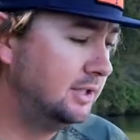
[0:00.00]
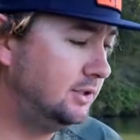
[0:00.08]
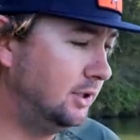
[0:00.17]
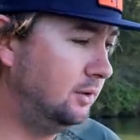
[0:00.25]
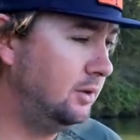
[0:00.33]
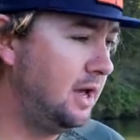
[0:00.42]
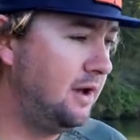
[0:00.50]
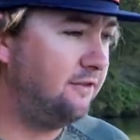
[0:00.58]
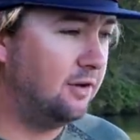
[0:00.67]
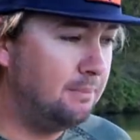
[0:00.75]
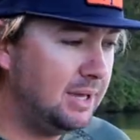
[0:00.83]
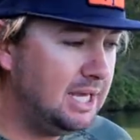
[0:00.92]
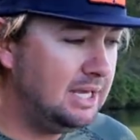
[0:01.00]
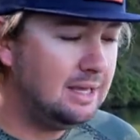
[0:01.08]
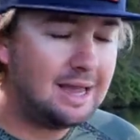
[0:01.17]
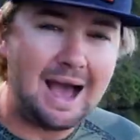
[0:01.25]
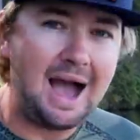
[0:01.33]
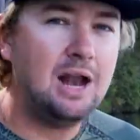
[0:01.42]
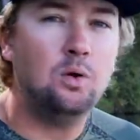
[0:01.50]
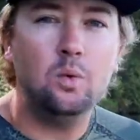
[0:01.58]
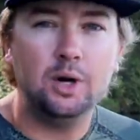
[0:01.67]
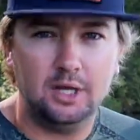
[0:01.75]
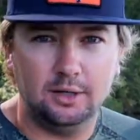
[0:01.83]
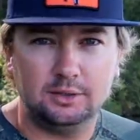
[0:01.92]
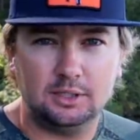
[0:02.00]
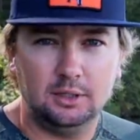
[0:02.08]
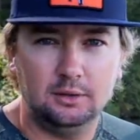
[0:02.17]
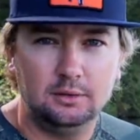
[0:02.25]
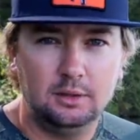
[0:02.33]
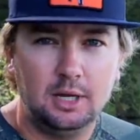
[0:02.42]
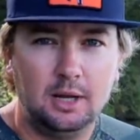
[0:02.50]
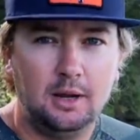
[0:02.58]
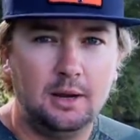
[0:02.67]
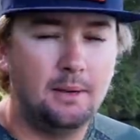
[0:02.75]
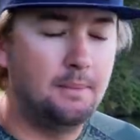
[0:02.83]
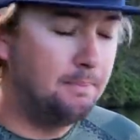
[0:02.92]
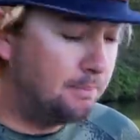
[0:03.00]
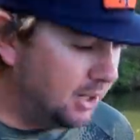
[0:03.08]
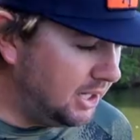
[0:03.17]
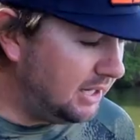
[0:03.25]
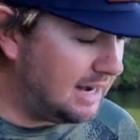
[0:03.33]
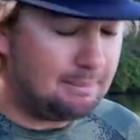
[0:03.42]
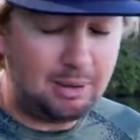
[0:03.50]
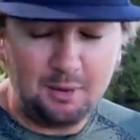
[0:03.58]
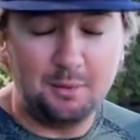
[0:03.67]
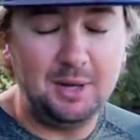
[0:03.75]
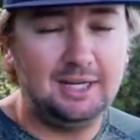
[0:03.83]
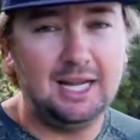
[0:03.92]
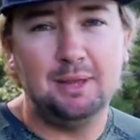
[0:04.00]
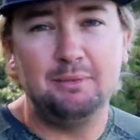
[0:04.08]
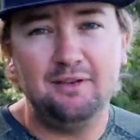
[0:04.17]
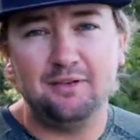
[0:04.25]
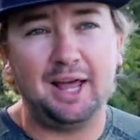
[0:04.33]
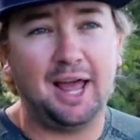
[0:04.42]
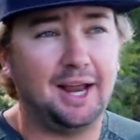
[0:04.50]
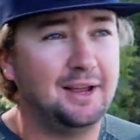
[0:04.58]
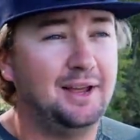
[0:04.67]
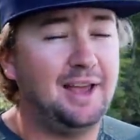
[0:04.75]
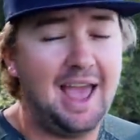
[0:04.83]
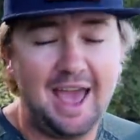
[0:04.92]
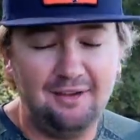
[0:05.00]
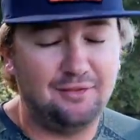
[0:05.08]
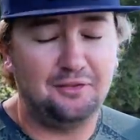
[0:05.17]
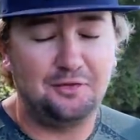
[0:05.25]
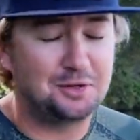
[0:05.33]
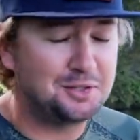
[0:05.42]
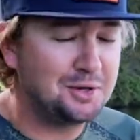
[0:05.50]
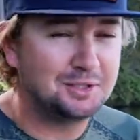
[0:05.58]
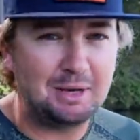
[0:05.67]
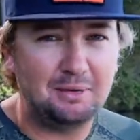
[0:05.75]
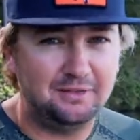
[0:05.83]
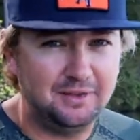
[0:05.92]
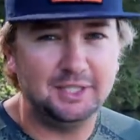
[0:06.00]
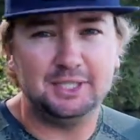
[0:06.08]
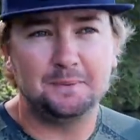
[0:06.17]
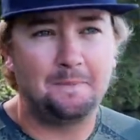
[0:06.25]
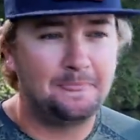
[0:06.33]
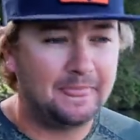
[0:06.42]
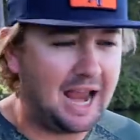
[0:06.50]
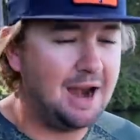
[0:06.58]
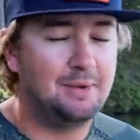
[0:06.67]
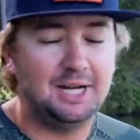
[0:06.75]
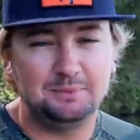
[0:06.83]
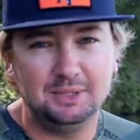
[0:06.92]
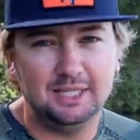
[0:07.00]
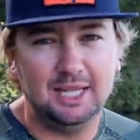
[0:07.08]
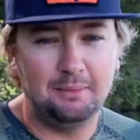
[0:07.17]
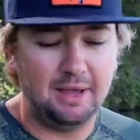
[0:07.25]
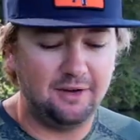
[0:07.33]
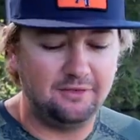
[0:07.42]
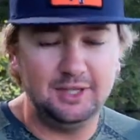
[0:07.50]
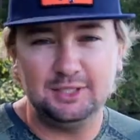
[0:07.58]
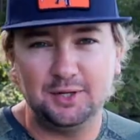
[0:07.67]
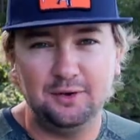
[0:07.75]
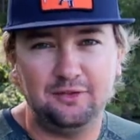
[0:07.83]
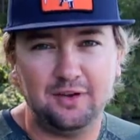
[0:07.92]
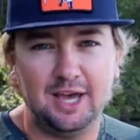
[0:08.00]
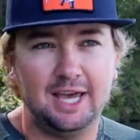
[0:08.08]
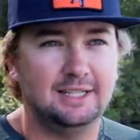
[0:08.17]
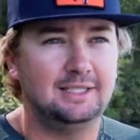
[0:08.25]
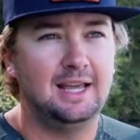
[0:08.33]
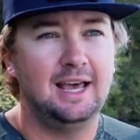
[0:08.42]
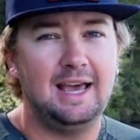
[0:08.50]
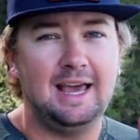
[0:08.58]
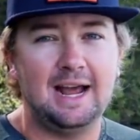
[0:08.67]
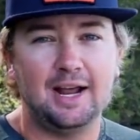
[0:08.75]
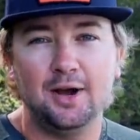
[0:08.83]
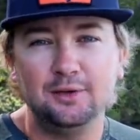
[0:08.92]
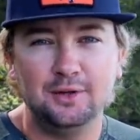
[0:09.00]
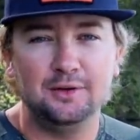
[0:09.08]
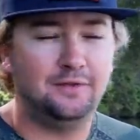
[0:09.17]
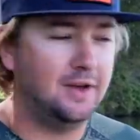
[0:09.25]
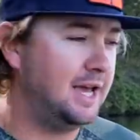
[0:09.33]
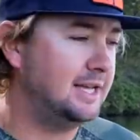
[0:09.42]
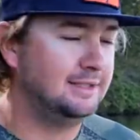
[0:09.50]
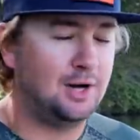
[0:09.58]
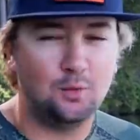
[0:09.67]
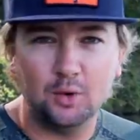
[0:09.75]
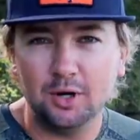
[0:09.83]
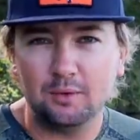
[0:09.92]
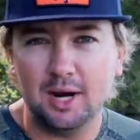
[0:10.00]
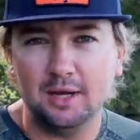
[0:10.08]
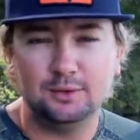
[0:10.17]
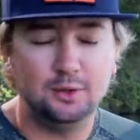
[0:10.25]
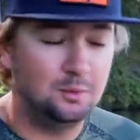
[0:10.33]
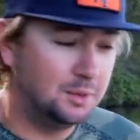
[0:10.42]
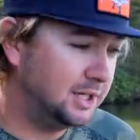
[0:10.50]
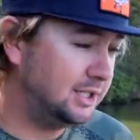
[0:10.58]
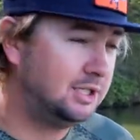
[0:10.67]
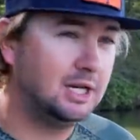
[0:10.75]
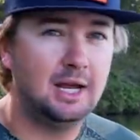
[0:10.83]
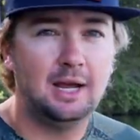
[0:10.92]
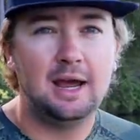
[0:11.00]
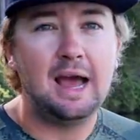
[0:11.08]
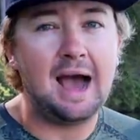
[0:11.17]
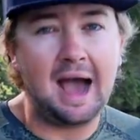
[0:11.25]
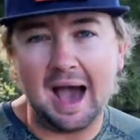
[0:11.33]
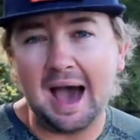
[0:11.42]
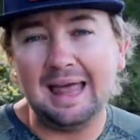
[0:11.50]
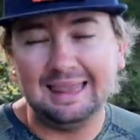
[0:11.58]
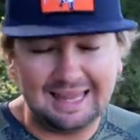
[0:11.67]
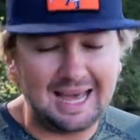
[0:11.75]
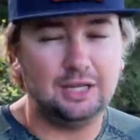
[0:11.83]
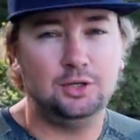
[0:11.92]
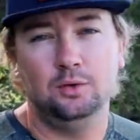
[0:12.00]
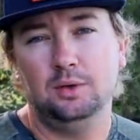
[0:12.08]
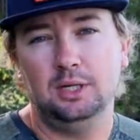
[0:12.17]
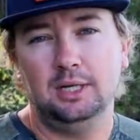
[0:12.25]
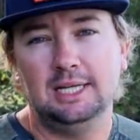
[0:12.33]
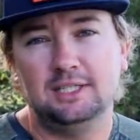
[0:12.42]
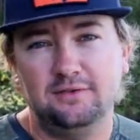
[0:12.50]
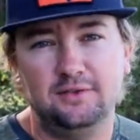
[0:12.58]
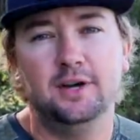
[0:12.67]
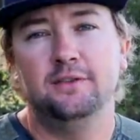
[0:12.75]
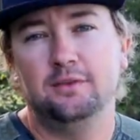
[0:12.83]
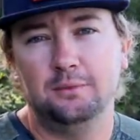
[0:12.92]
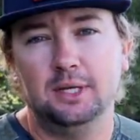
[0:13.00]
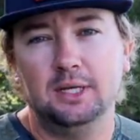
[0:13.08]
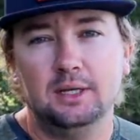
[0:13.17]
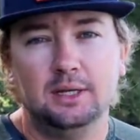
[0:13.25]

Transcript: So for me, I don't want to go slow. But people have been telling me for like ever, for as long as I've been fishing, everybody's been telling me I fish too fast and I go too fast and I run around too much. I like doing it. It's fun for me.